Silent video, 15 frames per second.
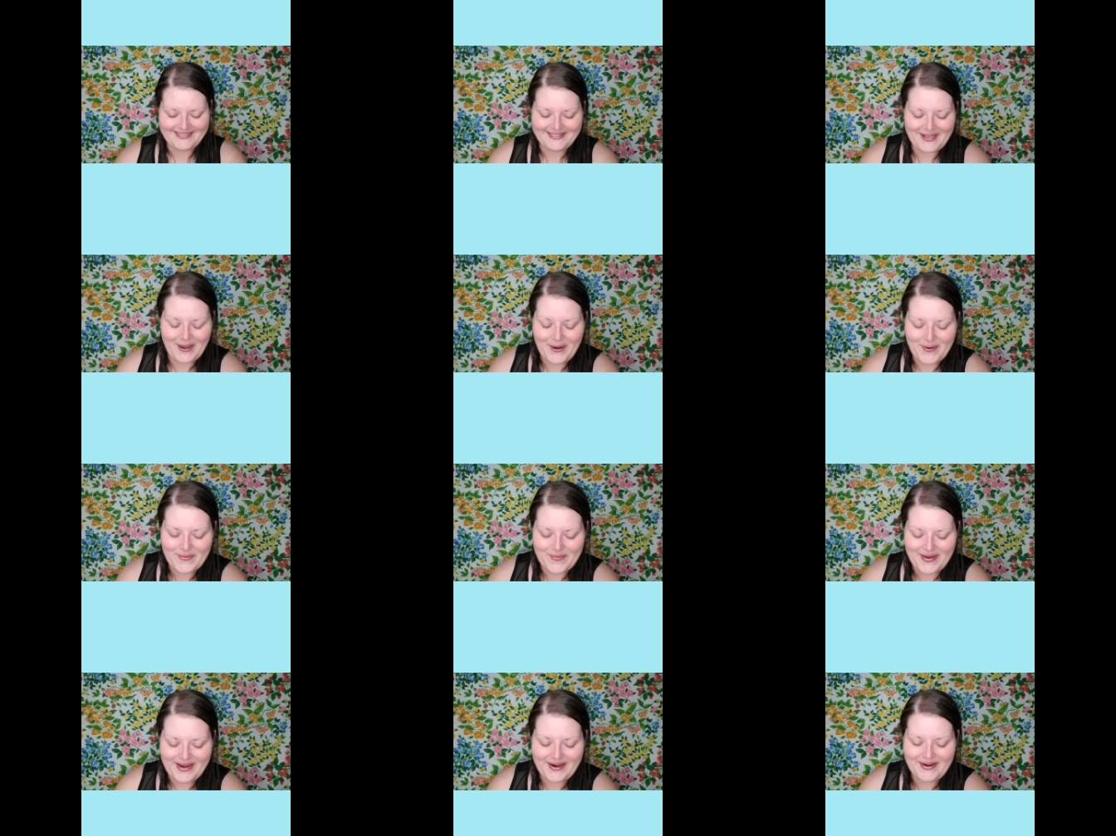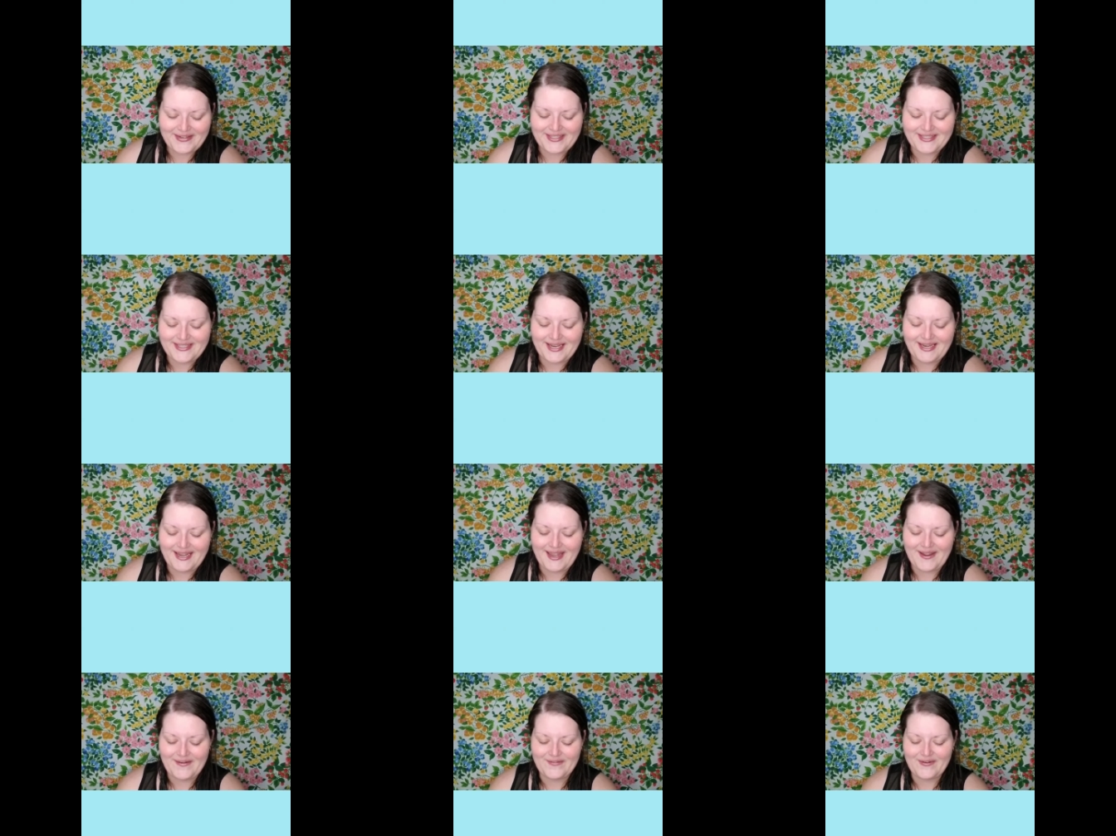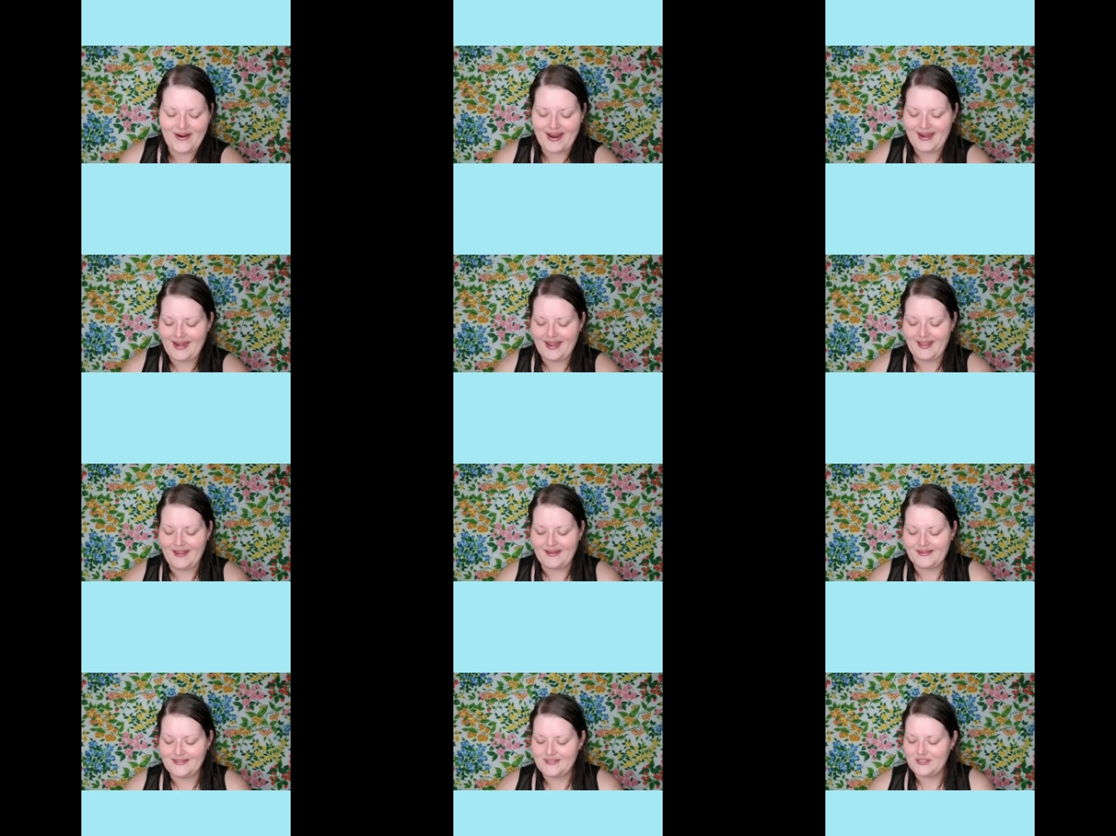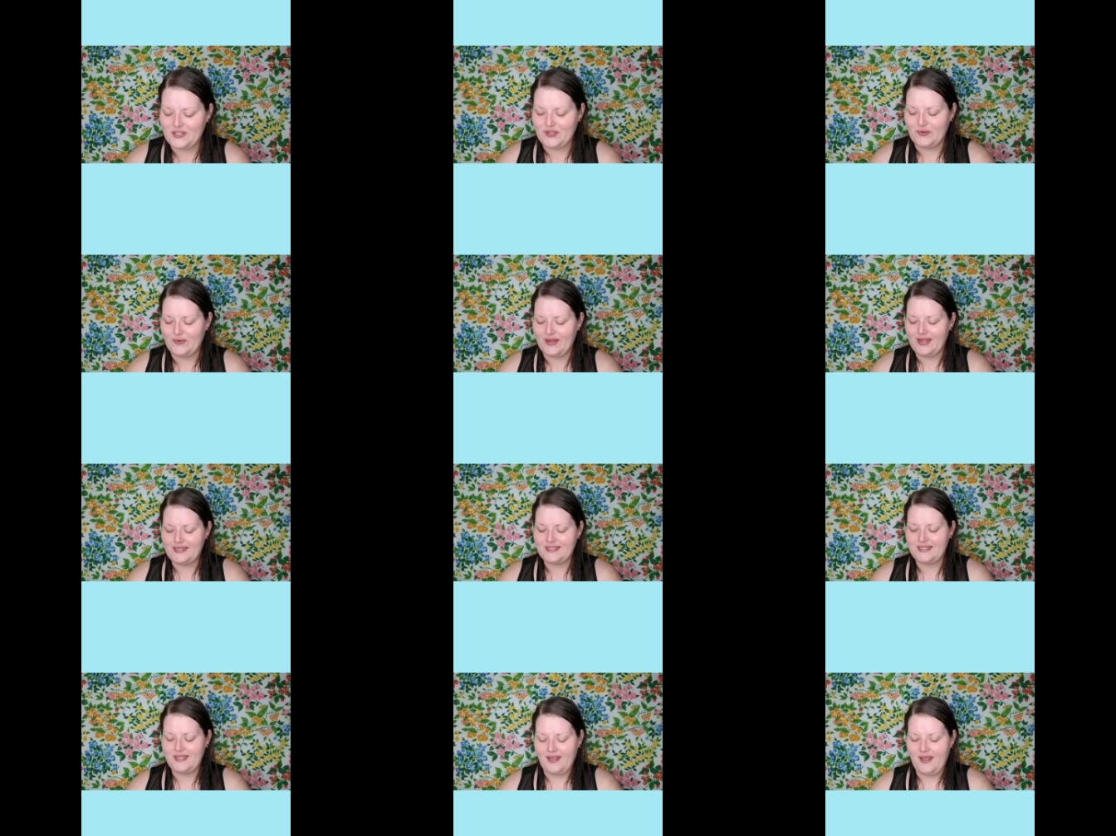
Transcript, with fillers: so we are just going to get right into it.